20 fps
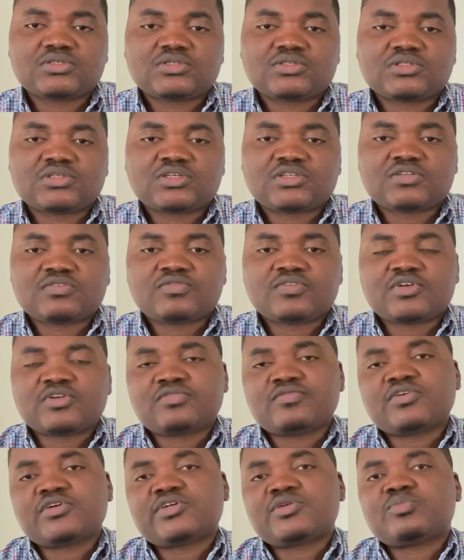That is very,
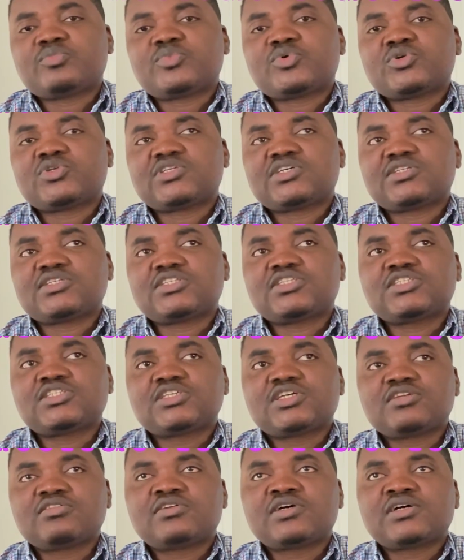very important.
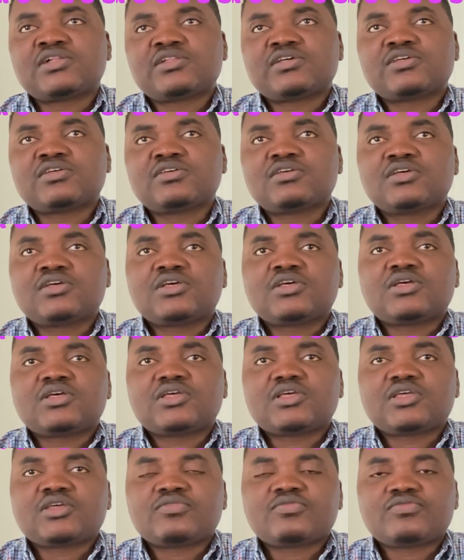Generally,
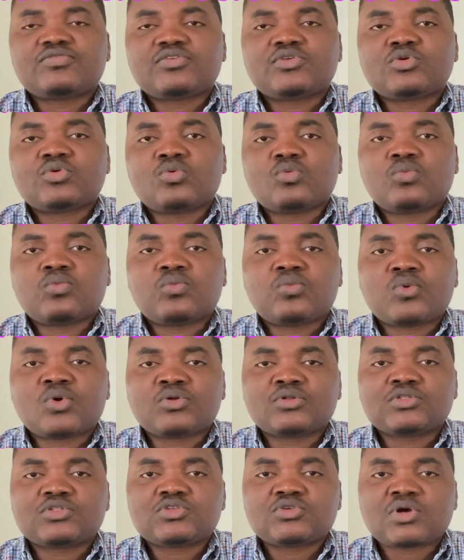if you
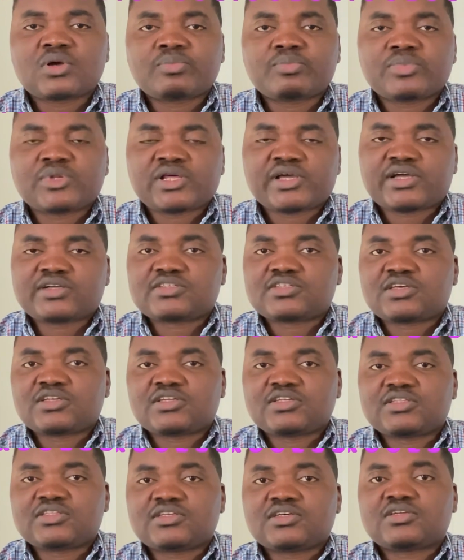want to apply as an
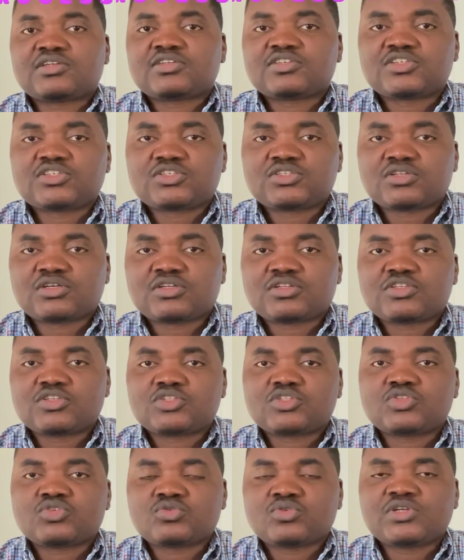international
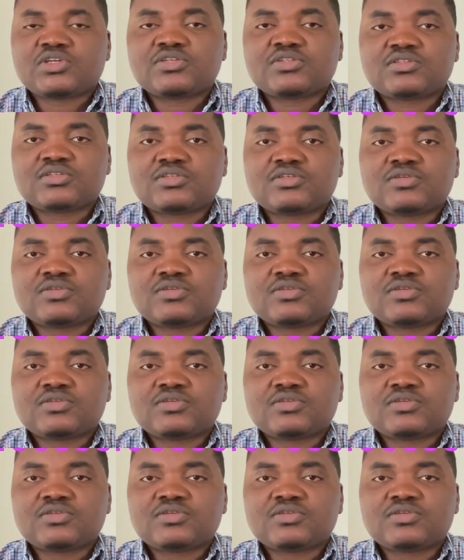student,